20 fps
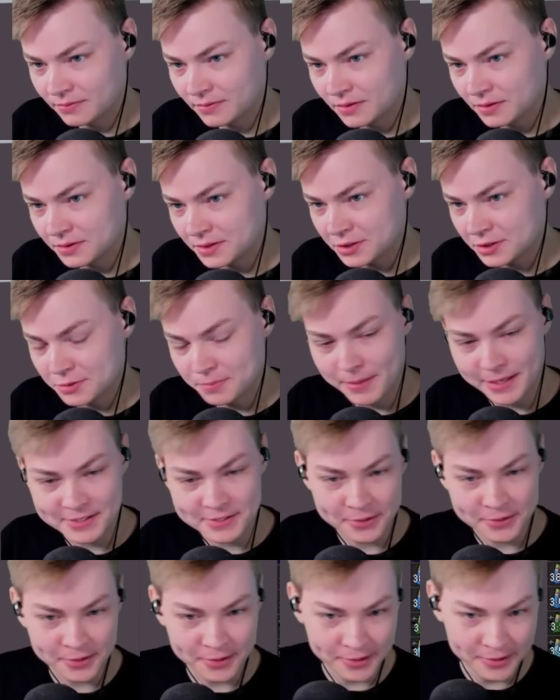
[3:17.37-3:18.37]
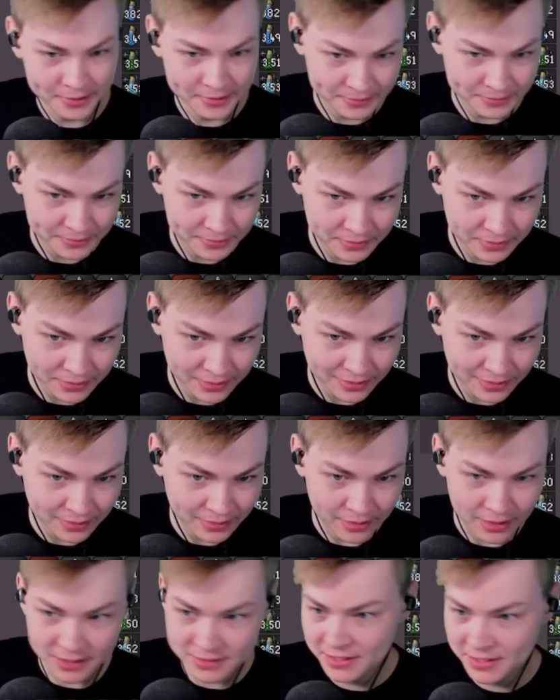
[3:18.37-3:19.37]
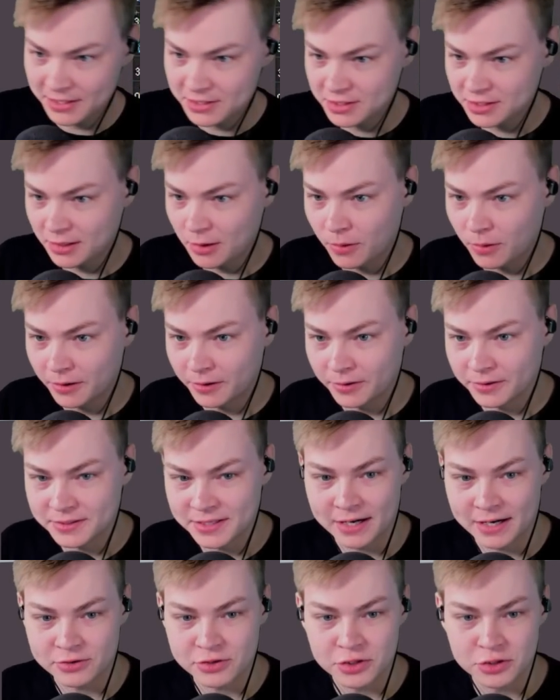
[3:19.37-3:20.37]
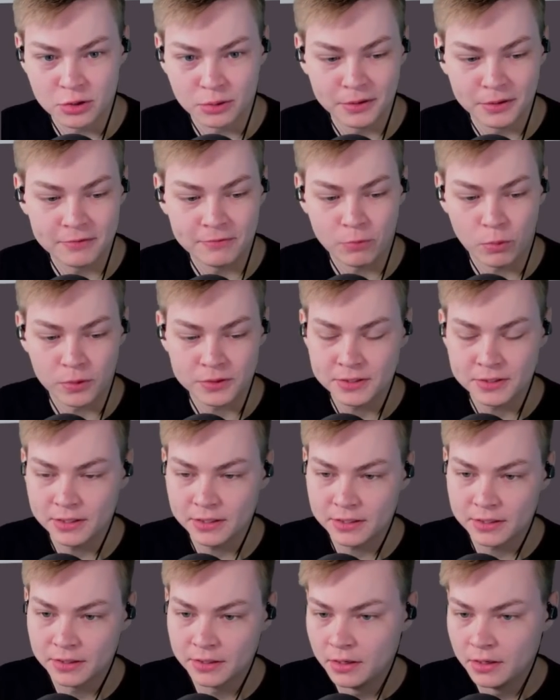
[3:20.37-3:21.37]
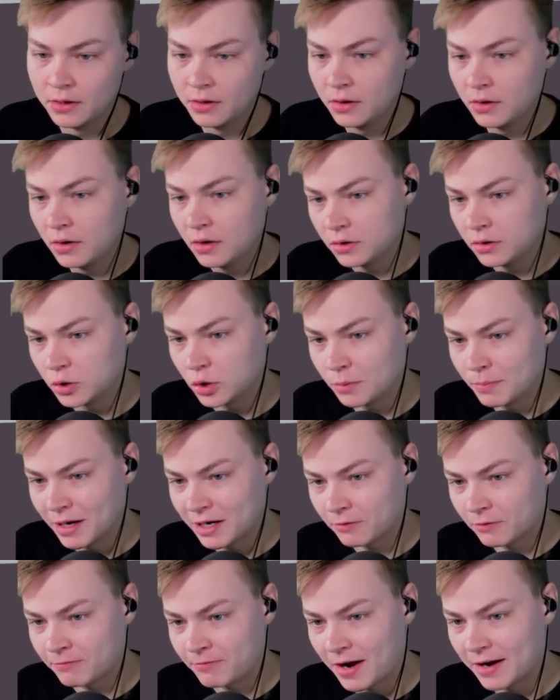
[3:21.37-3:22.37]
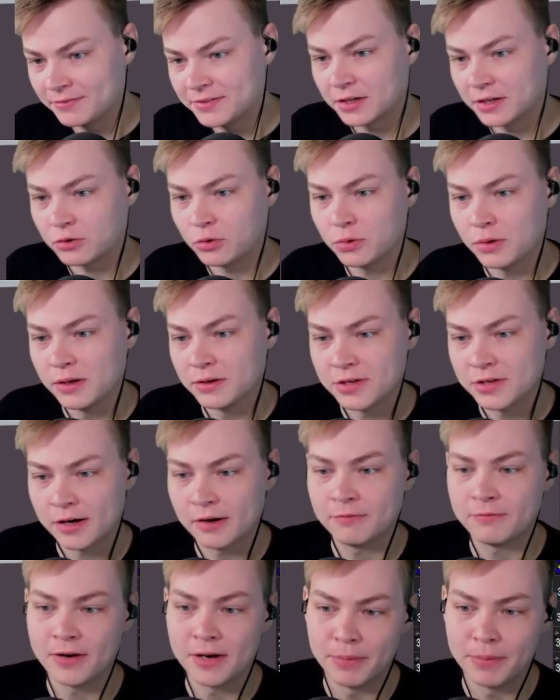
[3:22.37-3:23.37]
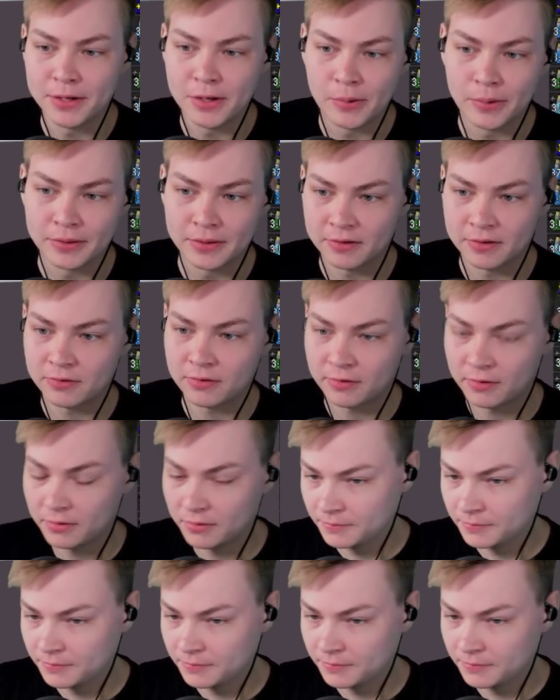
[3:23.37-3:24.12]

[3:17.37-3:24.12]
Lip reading: This makes her a tick slower in her attack. She's normally 4 tick. You can make her 5 tick through the entire fight by doing this.